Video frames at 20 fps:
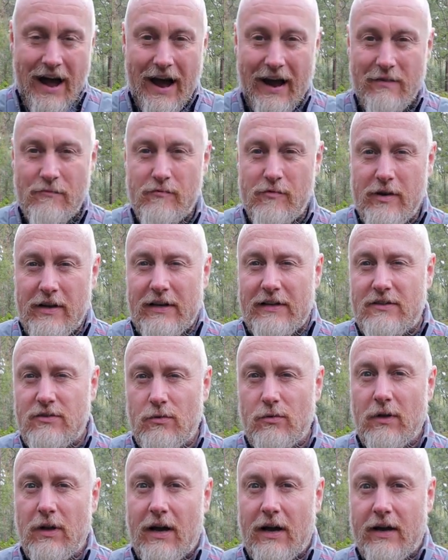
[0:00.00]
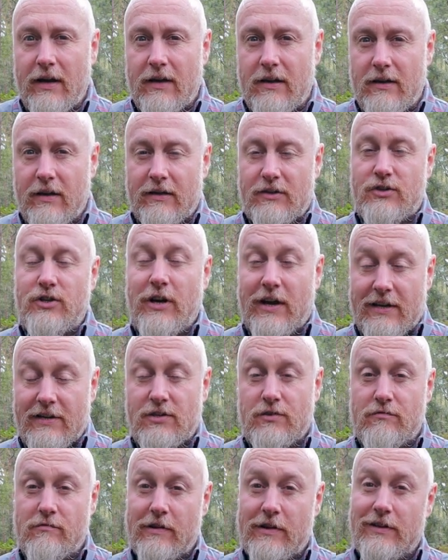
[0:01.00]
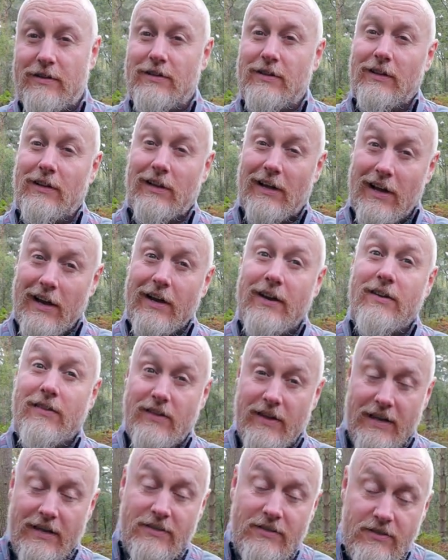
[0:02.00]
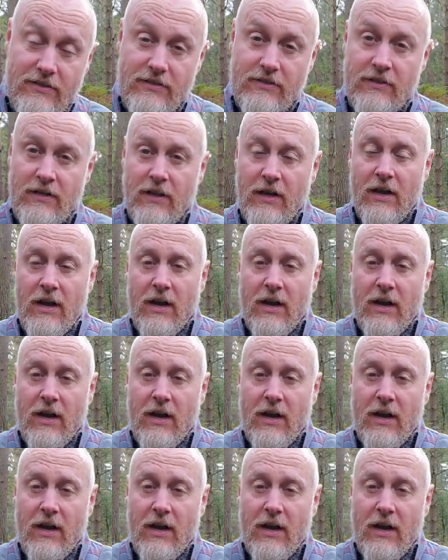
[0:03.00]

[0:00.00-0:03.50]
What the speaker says: I really do like chest rigs like this.